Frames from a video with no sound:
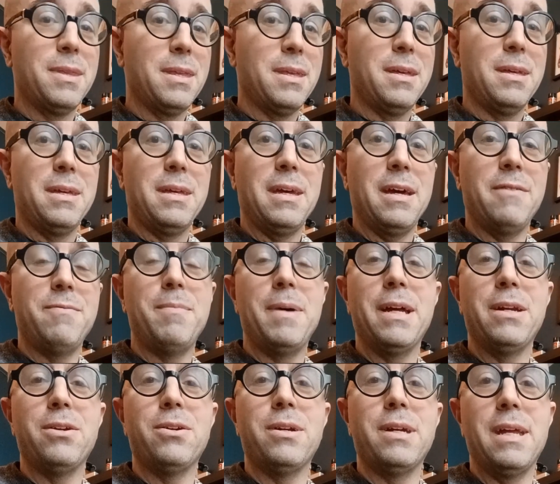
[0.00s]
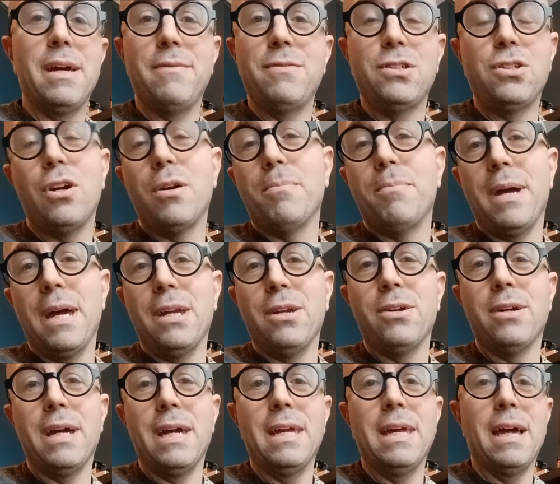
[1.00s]
F minor and F sharp minor,
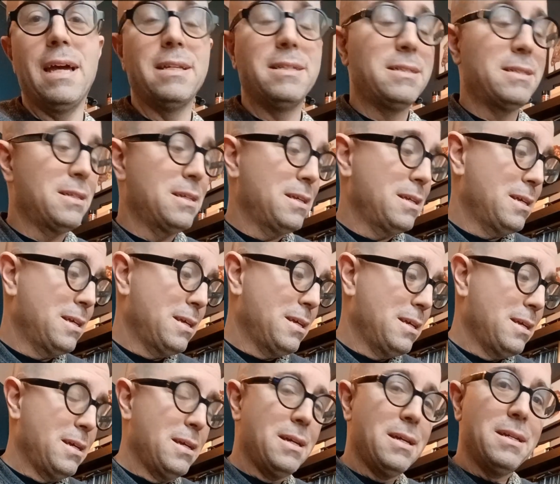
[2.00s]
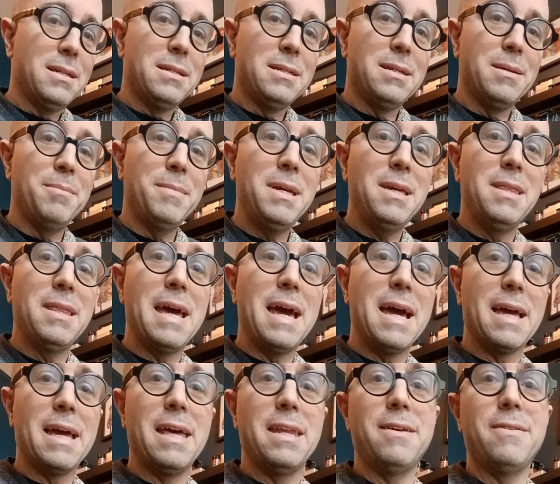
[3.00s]
I guess. To me, that
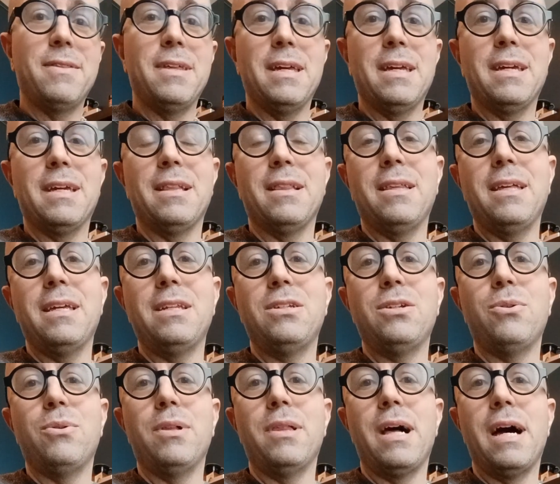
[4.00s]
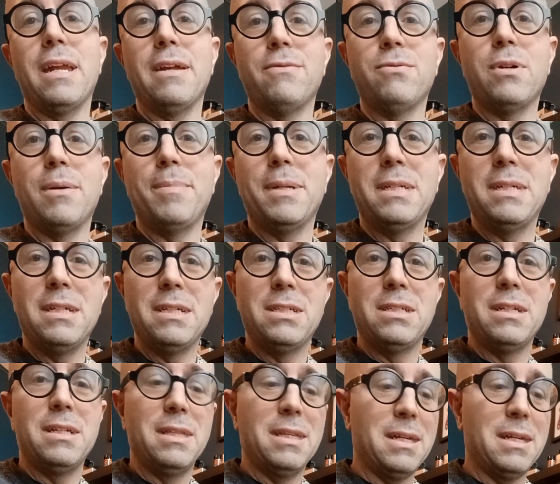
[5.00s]
kind of thing can lead to a lot of repetition that I